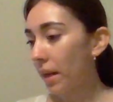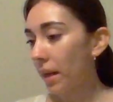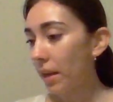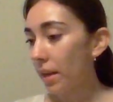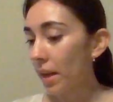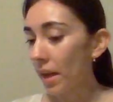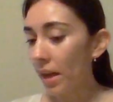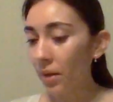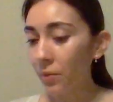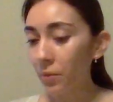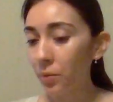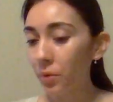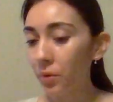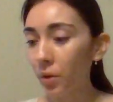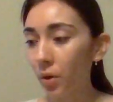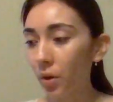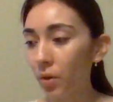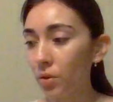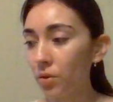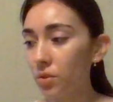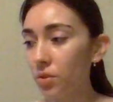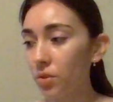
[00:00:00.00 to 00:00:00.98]
I would
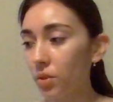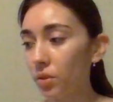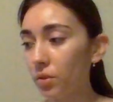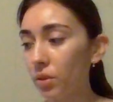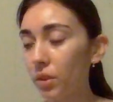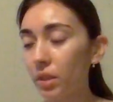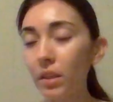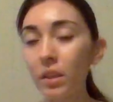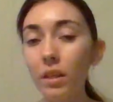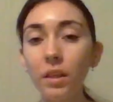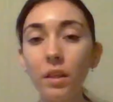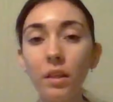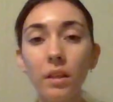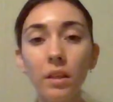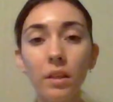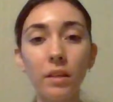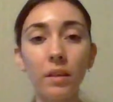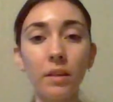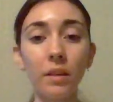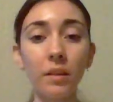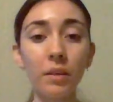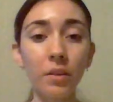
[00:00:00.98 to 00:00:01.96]
also
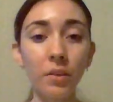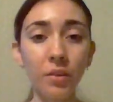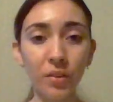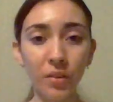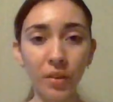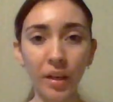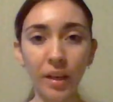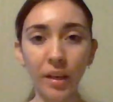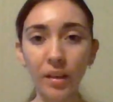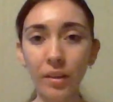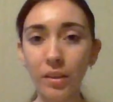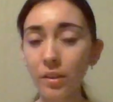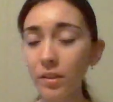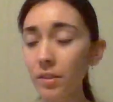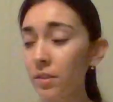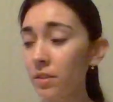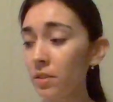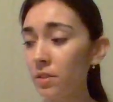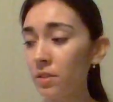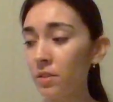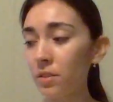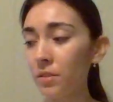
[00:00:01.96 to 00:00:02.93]
need
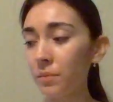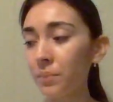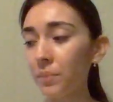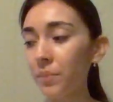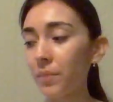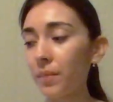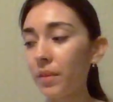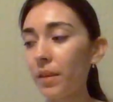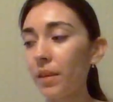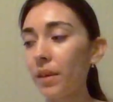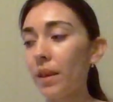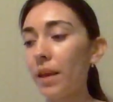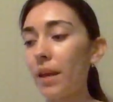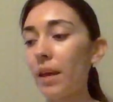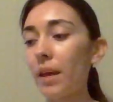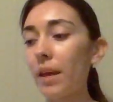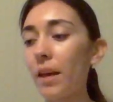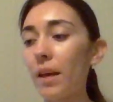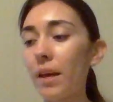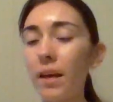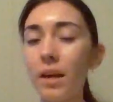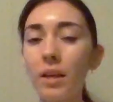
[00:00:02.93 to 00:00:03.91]
crayons,
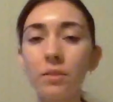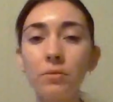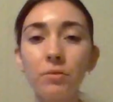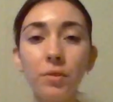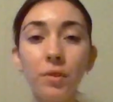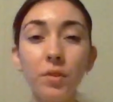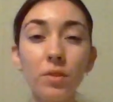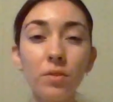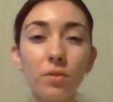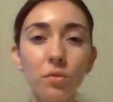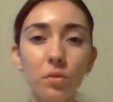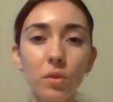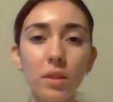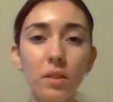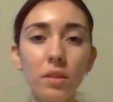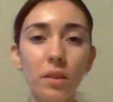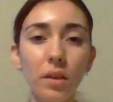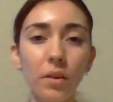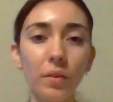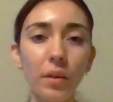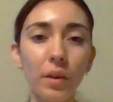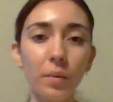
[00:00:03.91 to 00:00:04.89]
and for the students
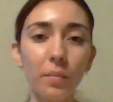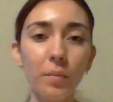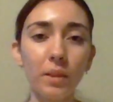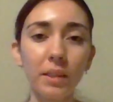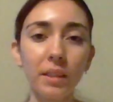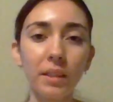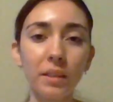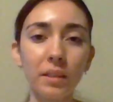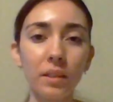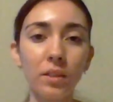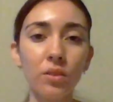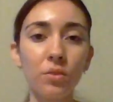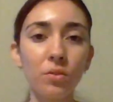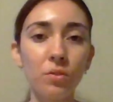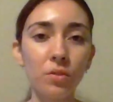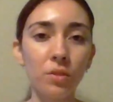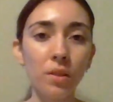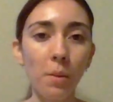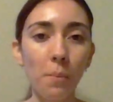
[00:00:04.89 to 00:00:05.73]
I recommend that they use a